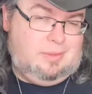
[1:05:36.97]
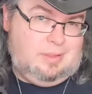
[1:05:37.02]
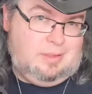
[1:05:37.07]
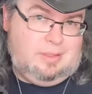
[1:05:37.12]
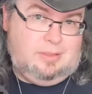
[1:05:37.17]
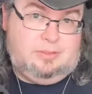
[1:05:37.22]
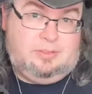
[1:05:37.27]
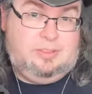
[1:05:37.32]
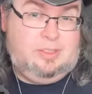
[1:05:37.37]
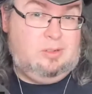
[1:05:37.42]

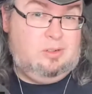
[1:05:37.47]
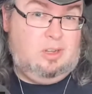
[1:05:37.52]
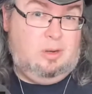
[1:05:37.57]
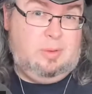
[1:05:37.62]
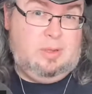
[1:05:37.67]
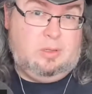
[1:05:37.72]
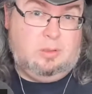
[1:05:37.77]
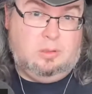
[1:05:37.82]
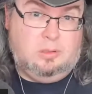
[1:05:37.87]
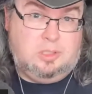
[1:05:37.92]
it's still going
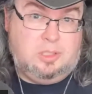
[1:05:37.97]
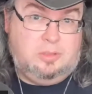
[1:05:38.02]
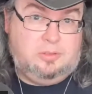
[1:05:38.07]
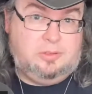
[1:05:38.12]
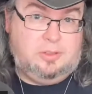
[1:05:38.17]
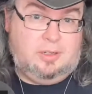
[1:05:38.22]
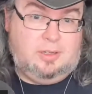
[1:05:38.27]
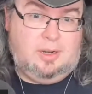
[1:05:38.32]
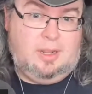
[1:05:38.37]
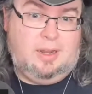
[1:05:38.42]
to be
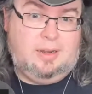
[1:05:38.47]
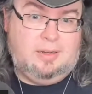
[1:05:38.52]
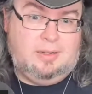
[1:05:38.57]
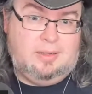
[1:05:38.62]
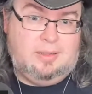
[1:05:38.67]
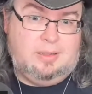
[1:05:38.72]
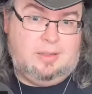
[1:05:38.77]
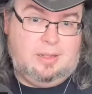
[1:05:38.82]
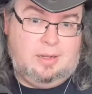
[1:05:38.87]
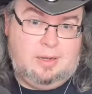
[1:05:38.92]
gorgeous,
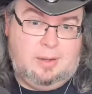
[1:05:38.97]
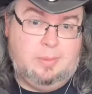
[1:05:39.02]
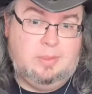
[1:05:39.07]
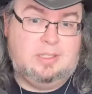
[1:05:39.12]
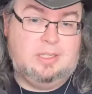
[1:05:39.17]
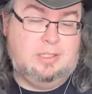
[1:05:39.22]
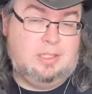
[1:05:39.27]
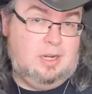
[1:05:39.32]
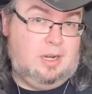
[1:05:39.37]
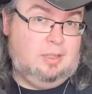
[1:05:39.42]
and the
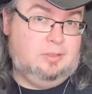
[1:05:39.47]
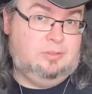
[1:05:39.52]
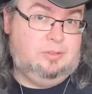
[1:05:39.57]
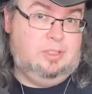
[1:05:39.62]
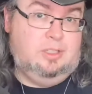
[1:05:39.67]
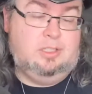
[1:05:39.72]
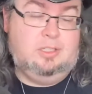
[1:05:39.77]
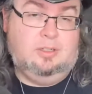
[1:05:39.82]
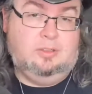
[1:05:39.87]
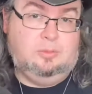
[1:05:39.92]
limited deluxe
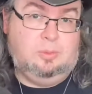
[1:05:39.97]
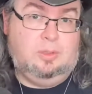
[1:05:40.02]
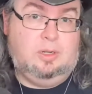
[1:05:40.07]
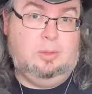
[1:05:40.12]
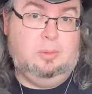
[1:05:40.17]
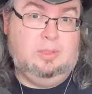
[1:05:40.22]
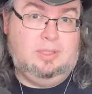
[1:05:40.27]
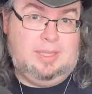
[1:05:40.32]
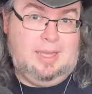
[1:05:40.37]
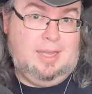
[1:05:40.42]
edition is what
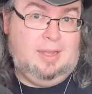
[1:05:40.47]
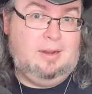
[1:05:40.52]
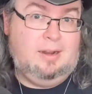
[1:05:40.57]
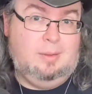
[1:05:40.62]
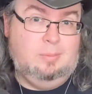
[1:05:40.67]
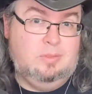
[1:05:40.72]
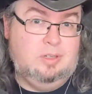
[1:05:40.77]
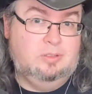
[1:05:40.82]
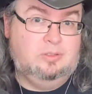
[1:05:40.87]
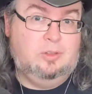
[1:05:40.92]
I would get.
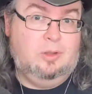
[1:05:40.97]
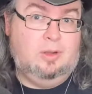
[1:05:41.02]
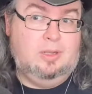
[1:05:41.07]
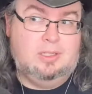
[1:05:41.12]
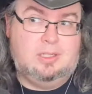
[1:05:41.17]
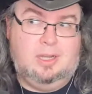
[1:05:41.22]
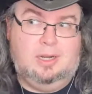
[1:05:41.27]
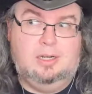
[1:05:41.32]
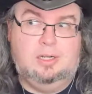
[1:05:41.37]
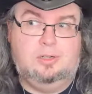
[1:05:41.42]
I'm just not
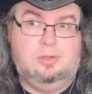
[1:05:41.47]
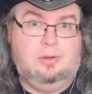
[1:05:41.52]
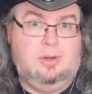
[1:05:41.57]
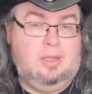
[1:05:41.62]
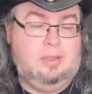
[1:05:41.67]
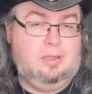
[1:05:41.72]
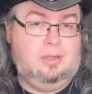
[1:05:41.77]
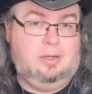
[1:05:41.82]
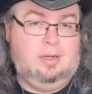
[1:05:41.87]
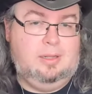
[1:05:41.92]
entirely sure
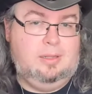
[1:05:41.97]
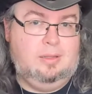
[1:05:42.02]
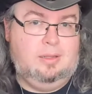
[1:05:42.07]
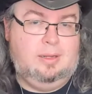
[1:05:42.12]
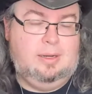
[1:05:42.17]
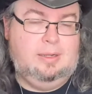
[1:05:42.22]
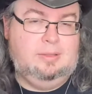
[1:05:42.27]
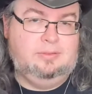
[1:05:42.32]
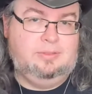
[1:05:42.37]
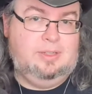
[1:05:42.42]
ethically
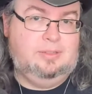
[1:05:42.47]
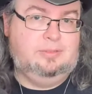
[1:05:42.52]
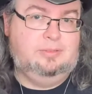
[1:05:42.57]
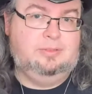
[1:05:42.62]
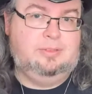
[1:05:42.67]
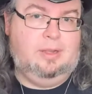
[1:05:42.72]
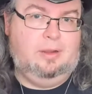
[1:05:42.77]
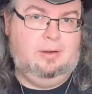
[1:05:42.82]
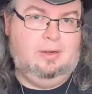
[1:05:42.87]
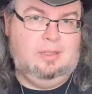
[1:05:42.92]
that it's
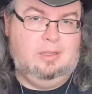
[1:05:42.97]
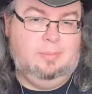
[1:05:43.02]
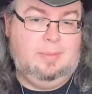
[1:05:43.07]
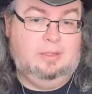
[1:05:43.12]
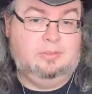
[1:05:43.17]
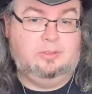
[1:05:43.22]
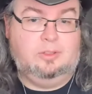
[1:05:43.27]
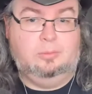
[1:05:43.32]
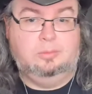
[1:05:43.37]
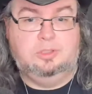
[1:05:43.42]
necessarily the
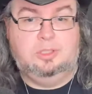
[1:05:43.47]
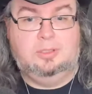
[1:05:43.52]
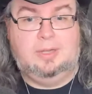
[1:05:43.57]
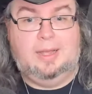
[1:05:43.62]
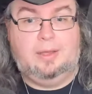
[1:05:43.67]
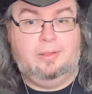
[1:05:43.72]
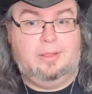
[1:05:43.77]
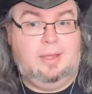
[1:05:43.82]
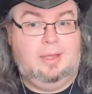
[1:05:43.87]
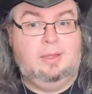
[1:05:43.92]
best option
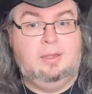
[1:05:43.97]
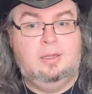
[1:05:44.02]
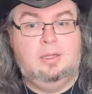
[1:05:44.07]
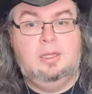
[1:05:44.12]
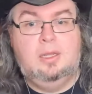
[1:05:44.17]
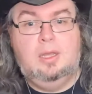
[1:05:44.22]
out there.